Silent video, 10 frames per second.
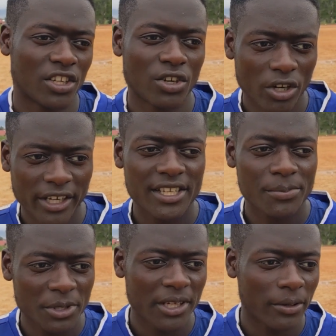God
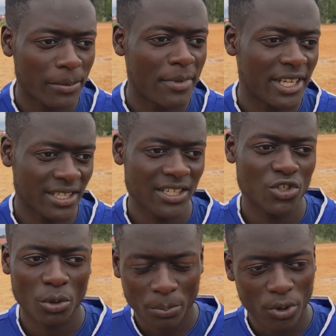has been our main
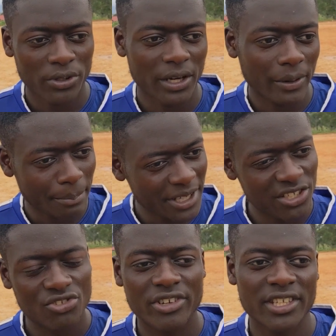support, our main
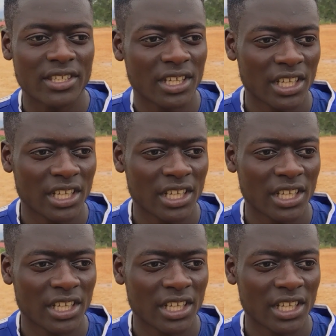strength.